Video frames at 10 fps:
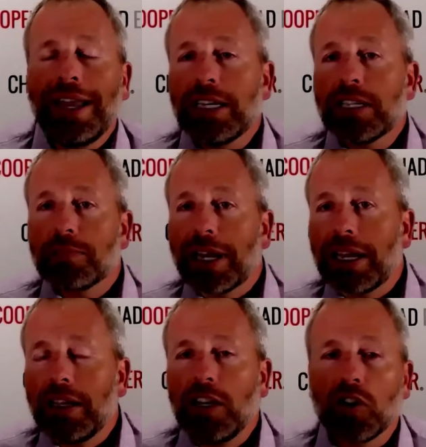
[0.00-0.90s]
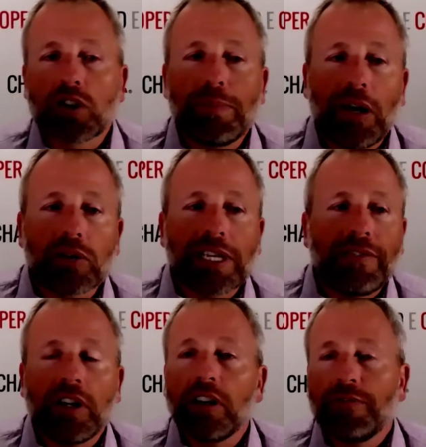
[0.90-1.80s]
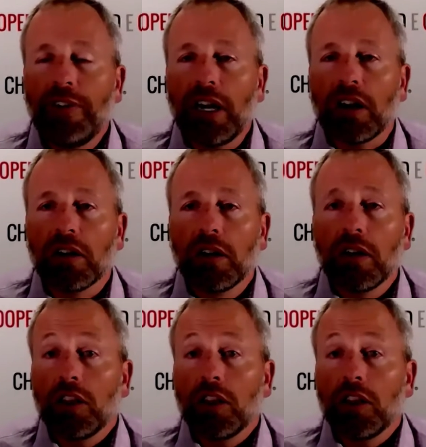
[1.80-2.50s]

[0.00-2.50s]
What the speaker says: Hey, is my spouse having an affair?